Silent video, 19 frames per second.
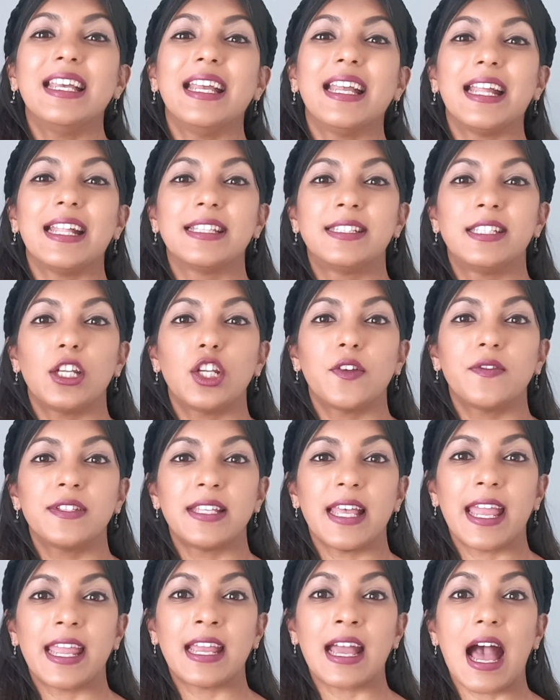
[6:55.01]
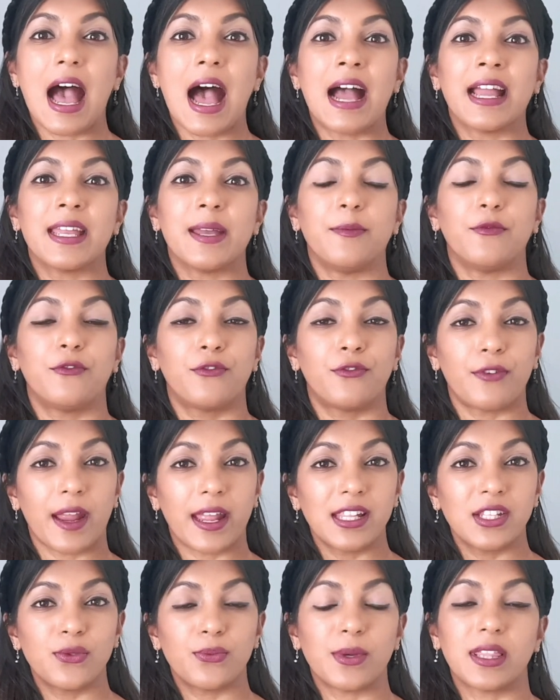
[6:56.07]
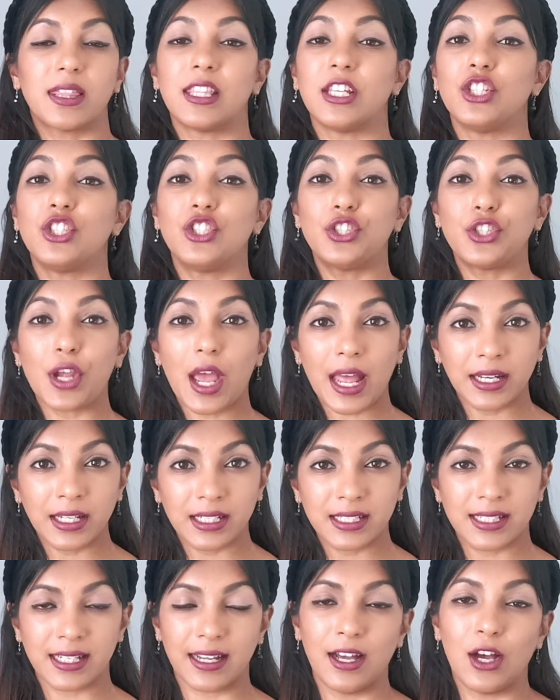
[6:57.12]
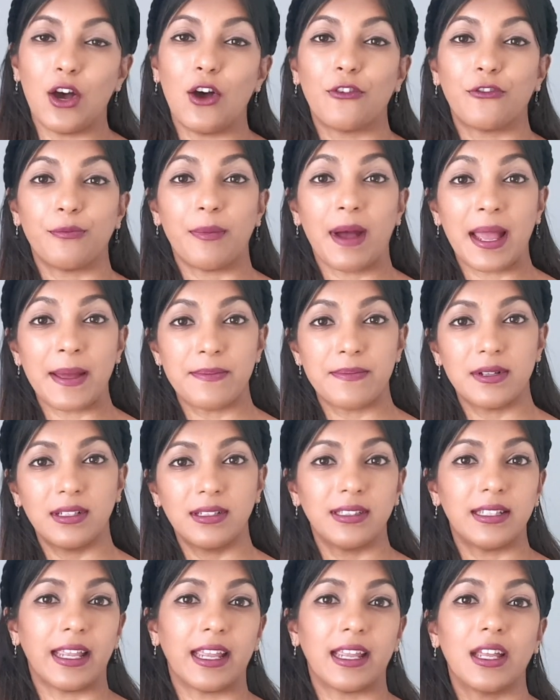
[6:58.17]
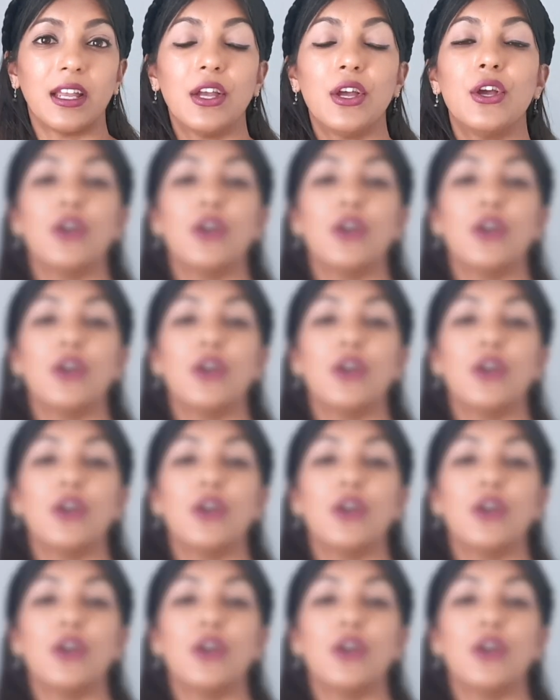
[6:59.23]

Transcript: Instead of saying, I am friends with the janitor of my building,